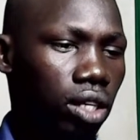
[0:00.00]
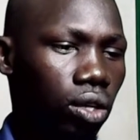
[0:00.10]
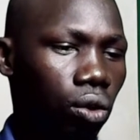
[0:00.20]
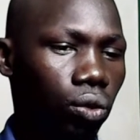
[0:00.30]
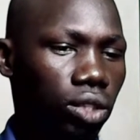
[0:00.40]

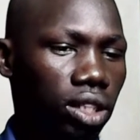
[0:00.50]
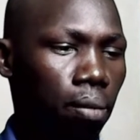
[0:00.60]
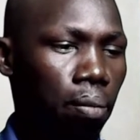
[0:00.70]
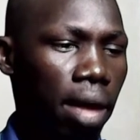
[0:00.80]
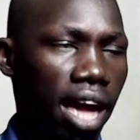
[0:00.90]

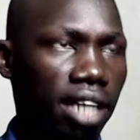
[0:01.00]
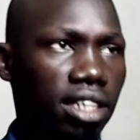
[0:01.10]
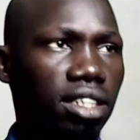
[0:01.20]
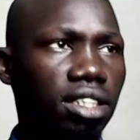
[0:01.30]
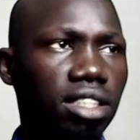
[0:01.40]
notepad
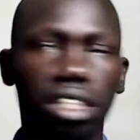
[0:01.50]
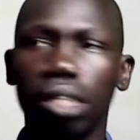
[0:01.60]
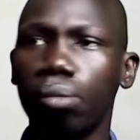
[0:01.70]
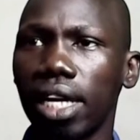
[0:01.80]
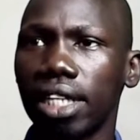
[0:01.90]

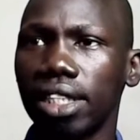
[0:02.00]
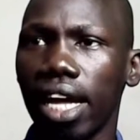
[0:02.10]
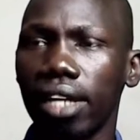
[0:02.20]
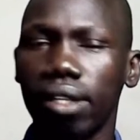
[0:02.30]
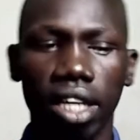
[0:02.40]
simple as
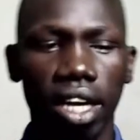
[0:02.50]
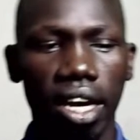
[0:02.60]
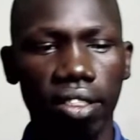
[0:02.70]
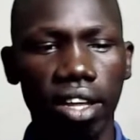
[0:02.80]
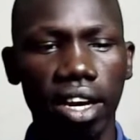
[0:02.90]
that
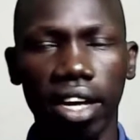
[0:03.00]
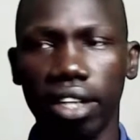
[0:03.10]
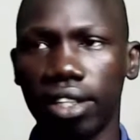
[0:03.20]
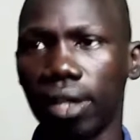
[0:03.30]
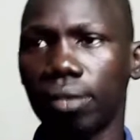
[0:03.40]
and then
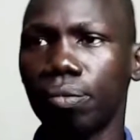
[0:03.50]
enter